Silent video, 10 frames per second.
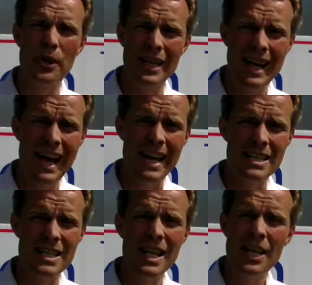
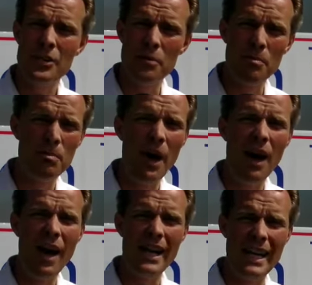cash to
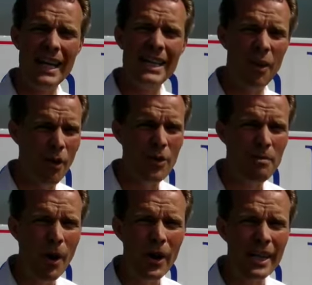buy in on the
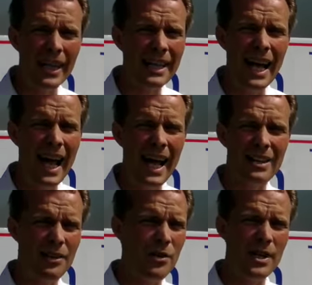market at
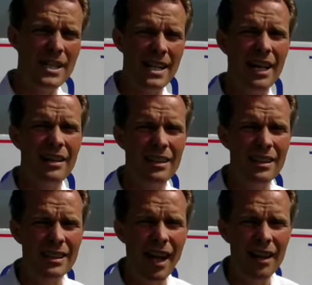30 cents on the
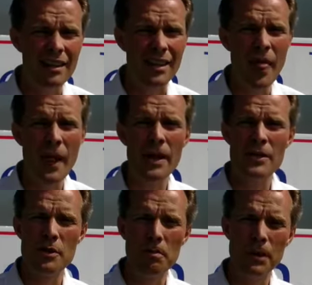dollar.
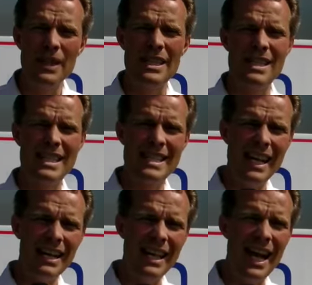So please
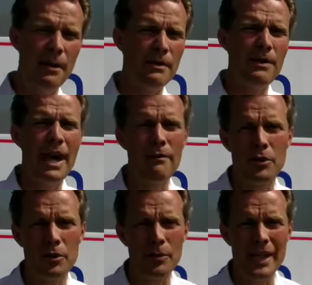sell now if you haven't
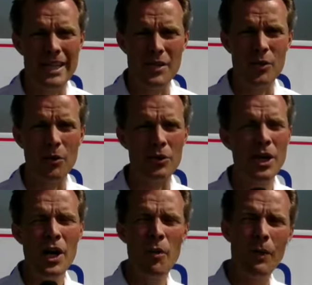already sold.
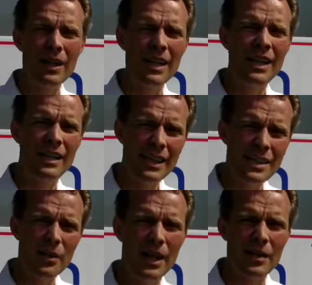Well, let's
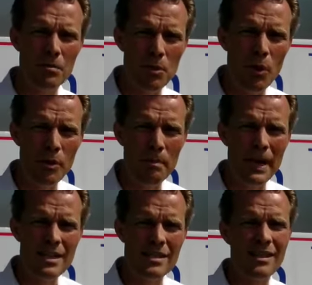look at the broader
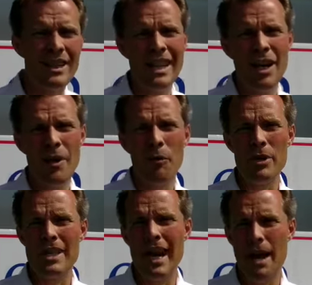picture.
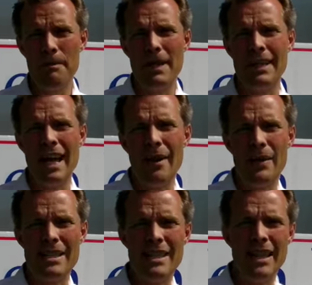What's happening now
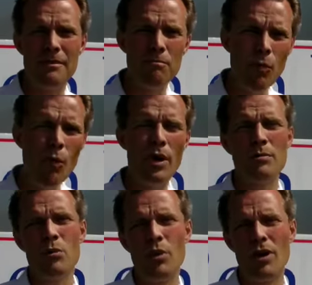is that more and
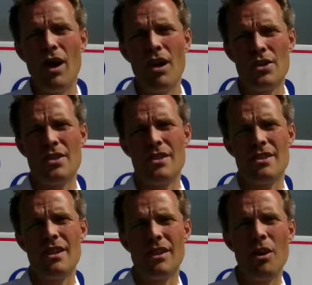more losses
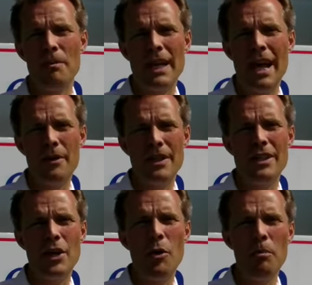are coming out in
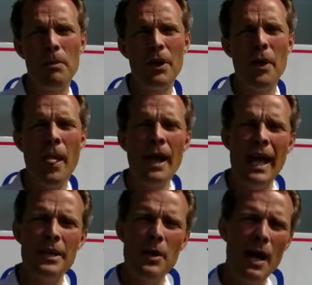the open.
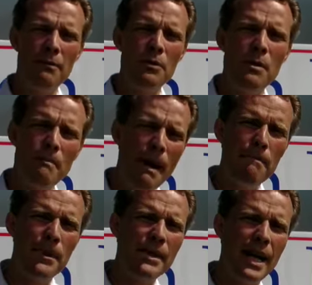And you have to
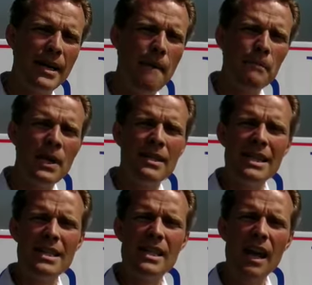remember that
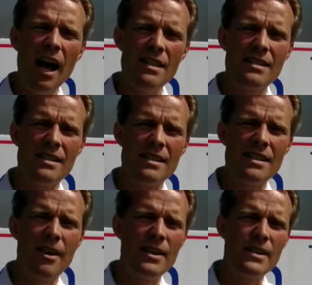these losses
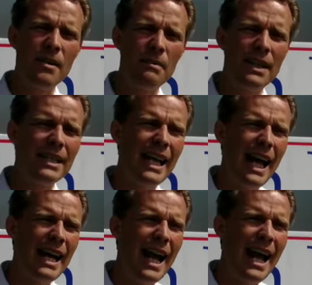are something
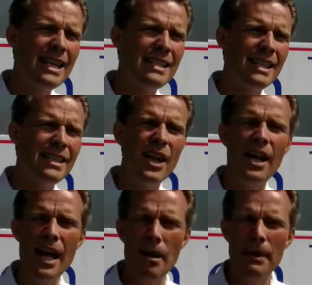that has a
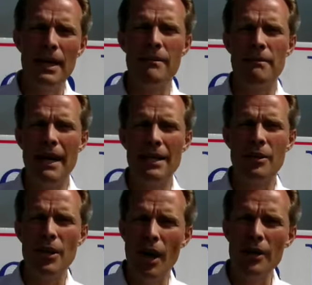dynamic effect
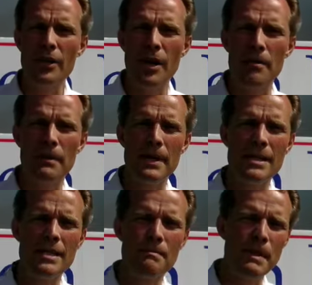on other
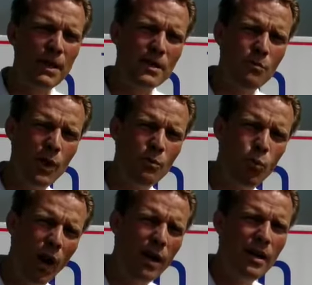companies, because when
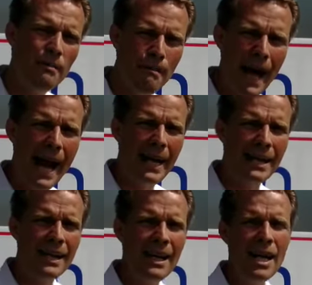one bank